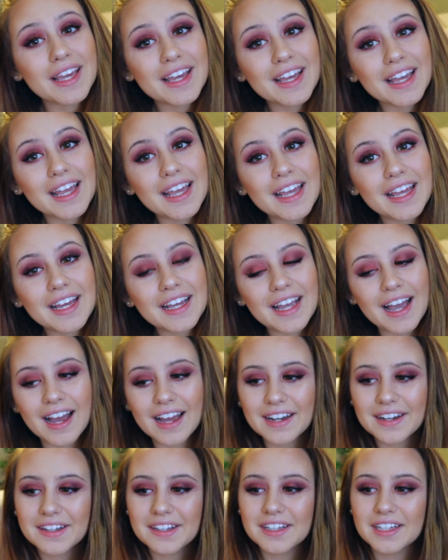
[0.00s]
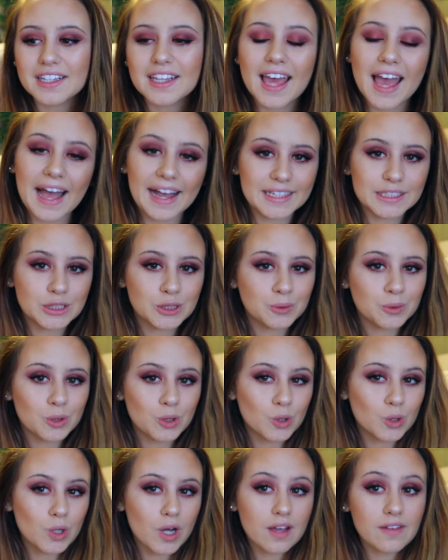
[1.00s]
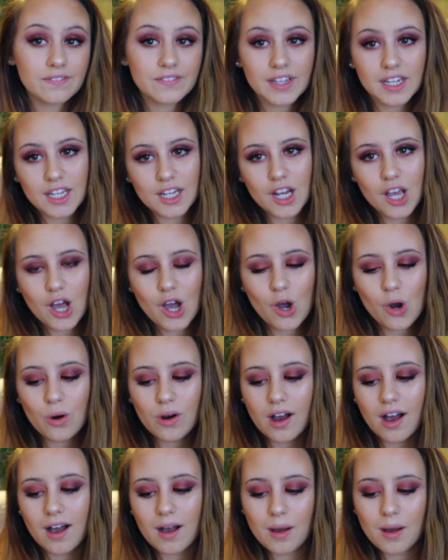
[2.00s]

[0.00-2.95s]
a kind of casual video